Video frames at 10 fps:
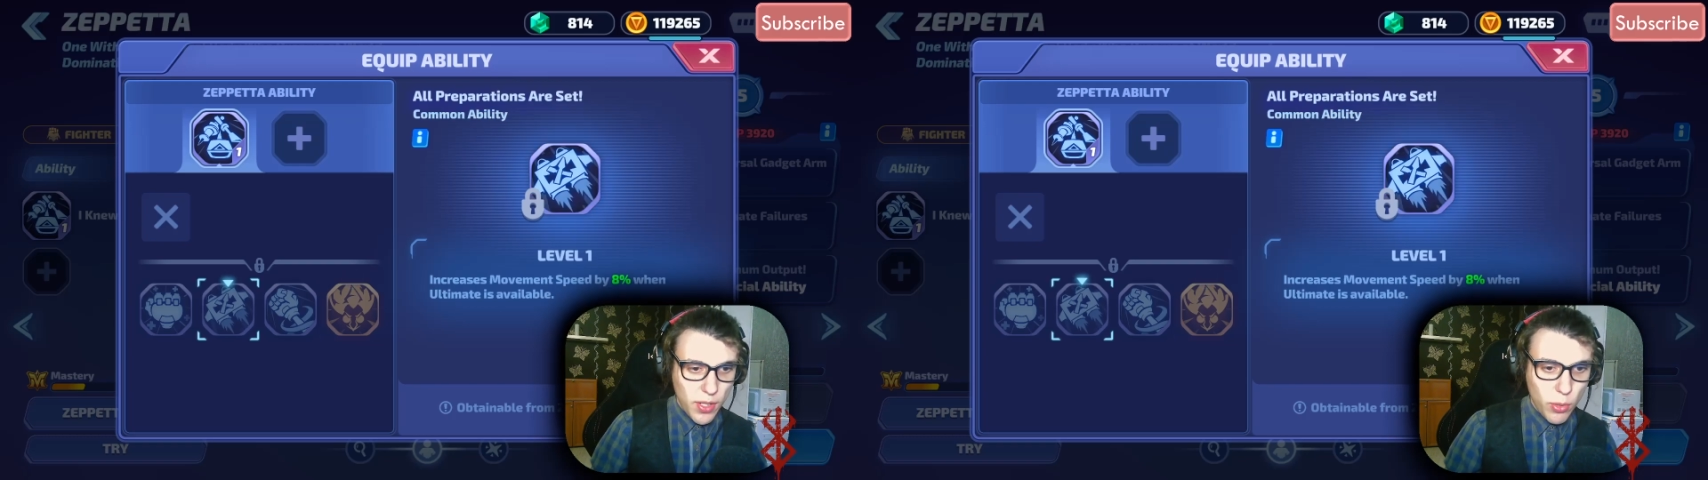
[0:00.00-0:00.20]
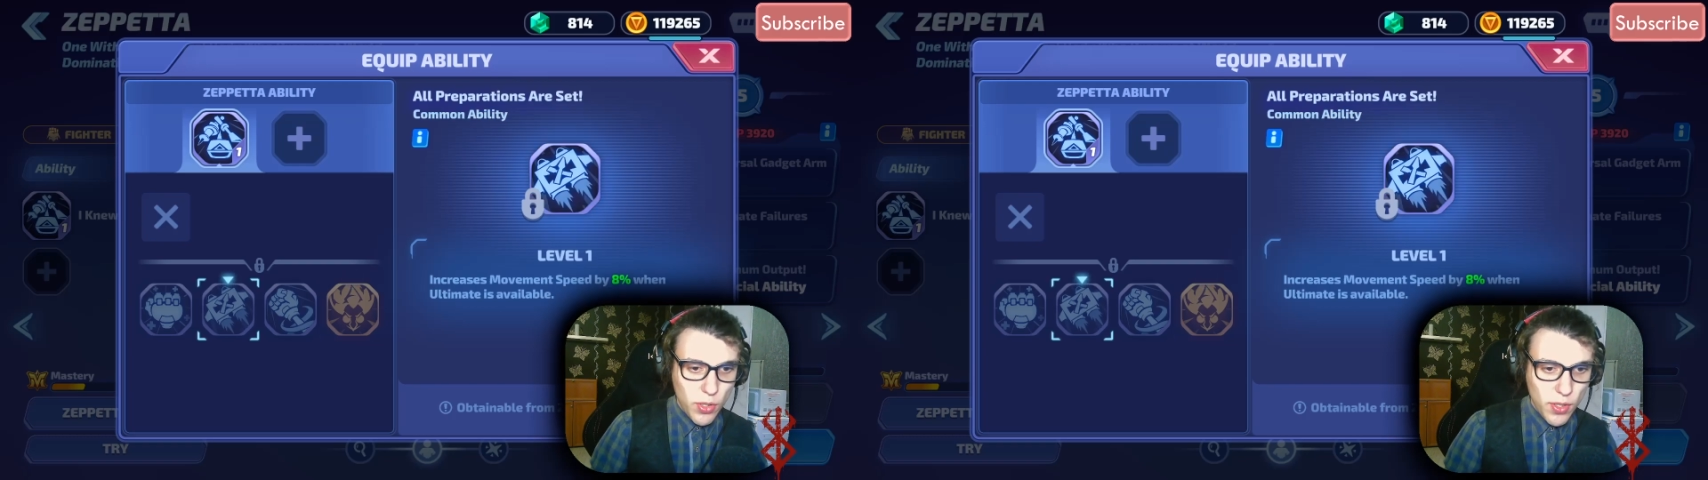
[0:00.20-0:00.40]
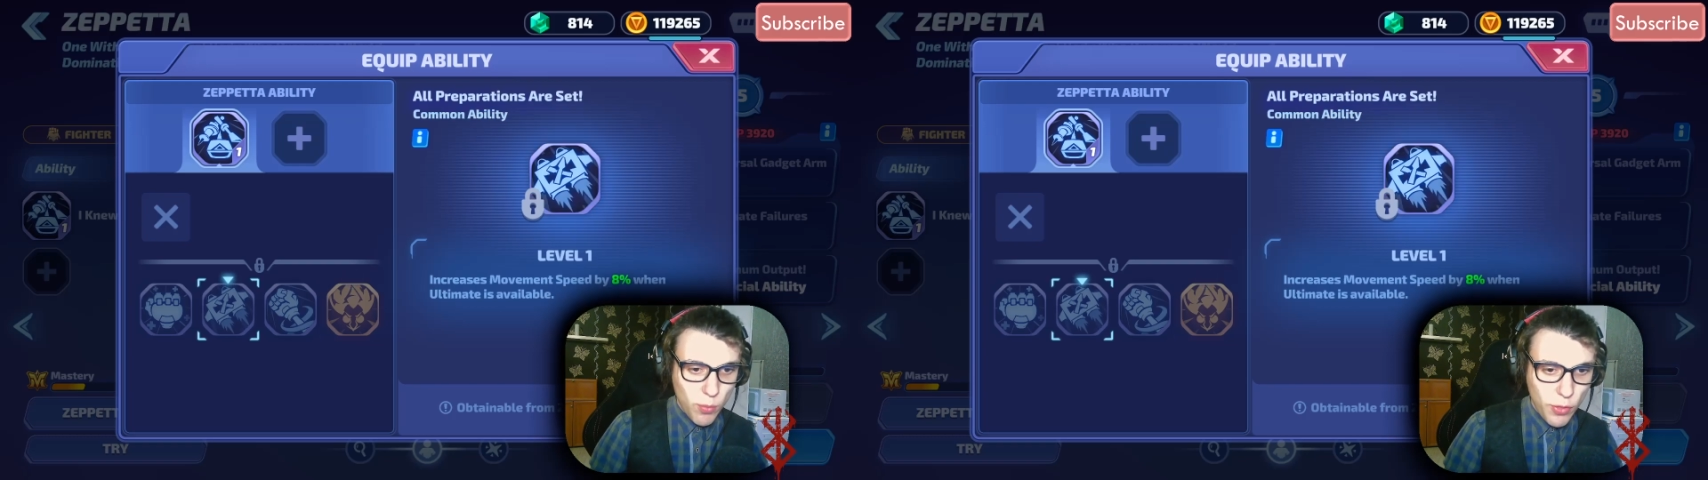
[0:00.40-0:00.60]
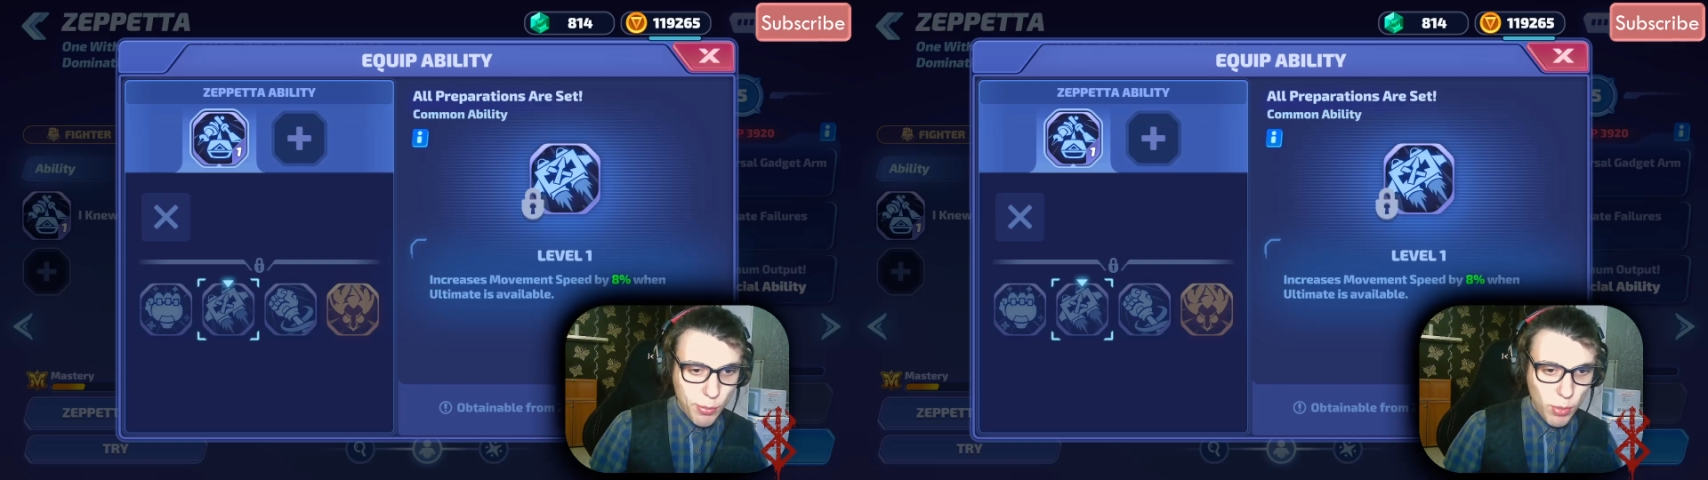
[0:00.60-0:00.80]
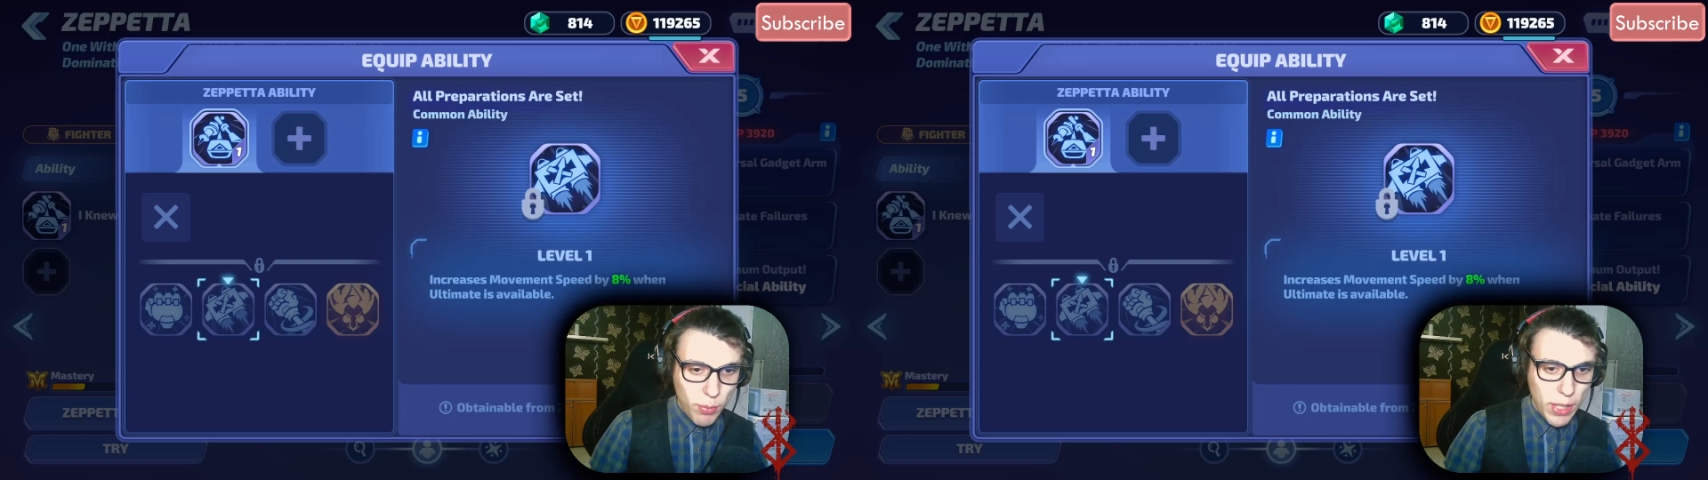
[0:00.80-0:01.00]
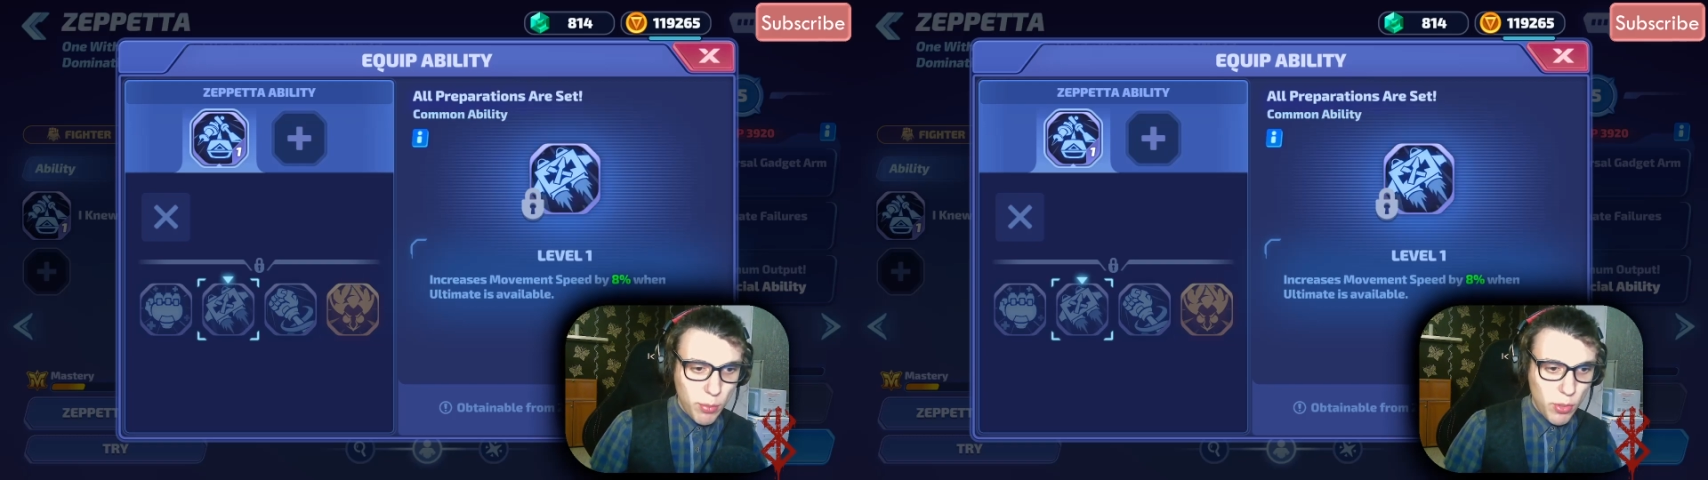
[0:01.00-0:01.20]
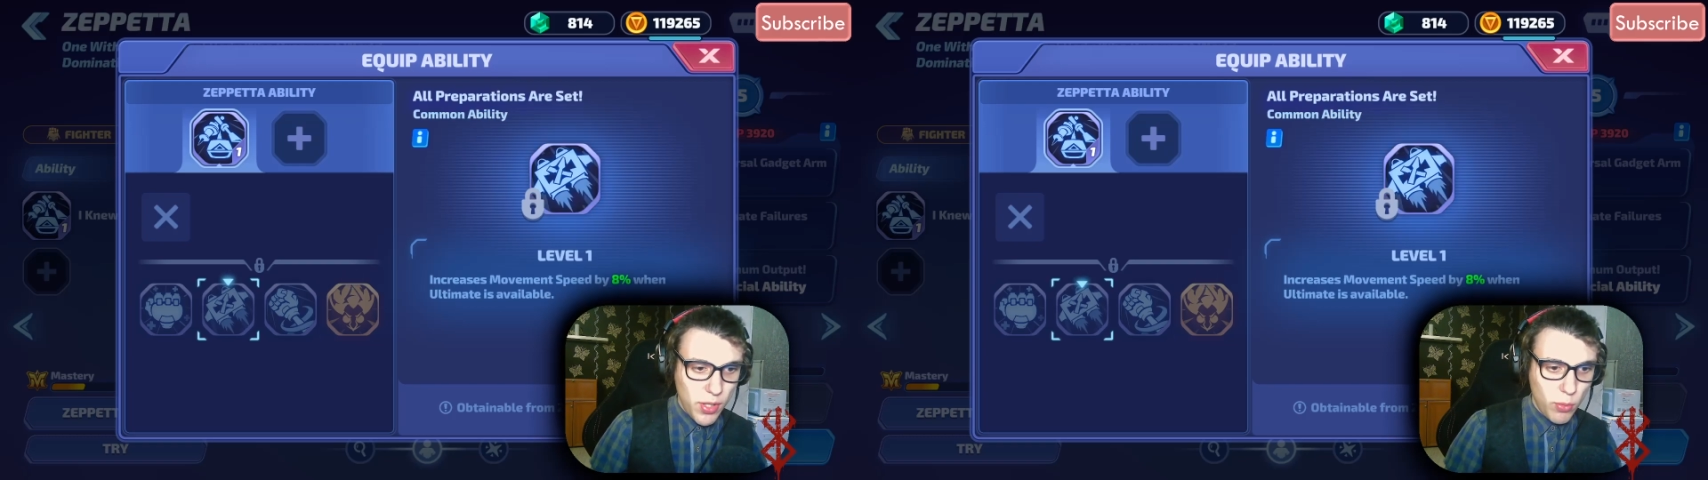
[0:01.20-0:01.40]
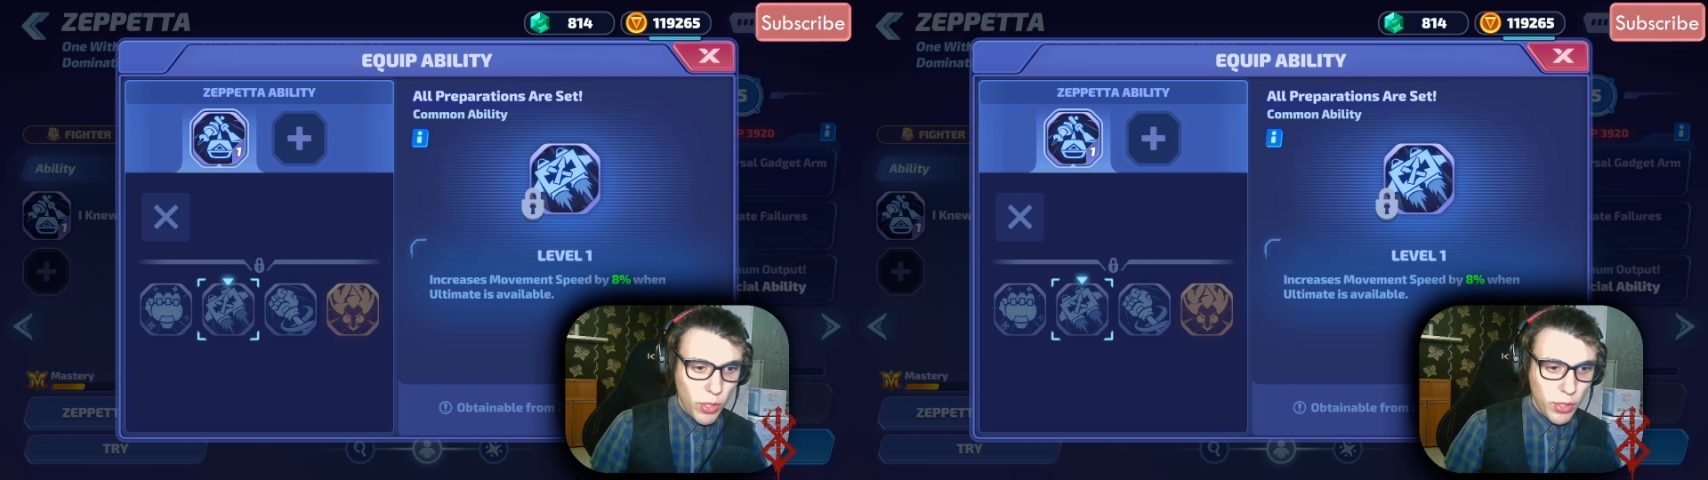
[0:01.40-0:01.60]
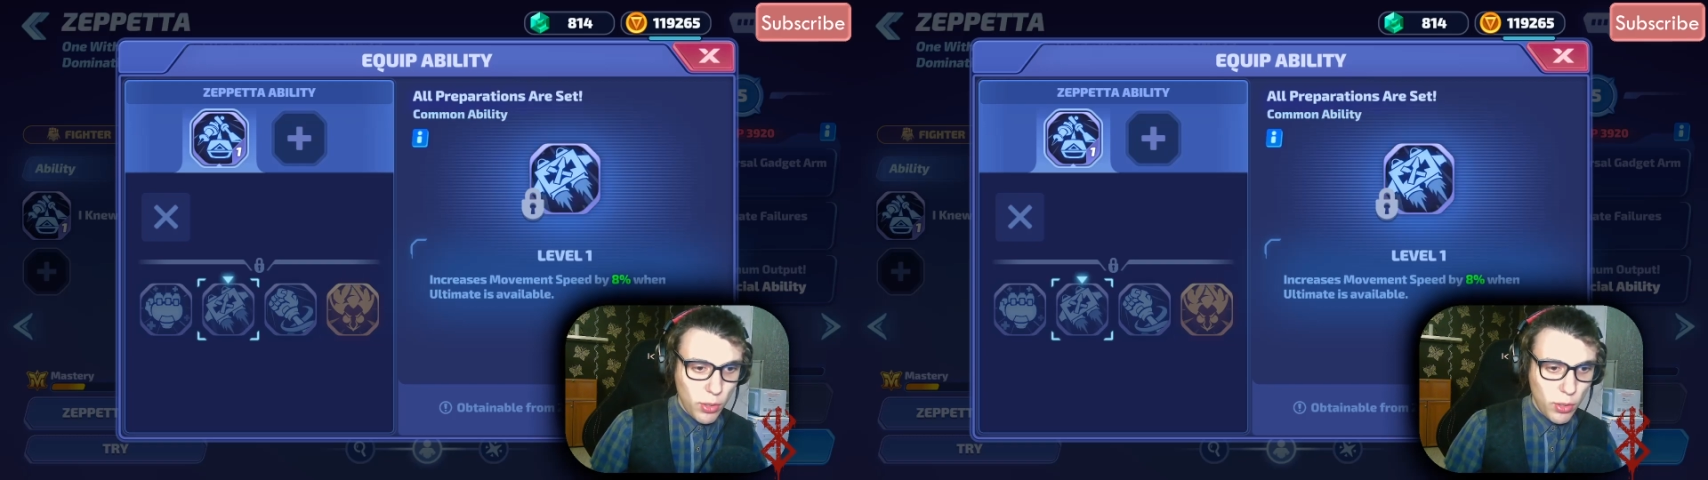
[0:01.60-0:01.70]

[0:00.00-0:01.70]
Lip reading: Increases movement speed by 8% when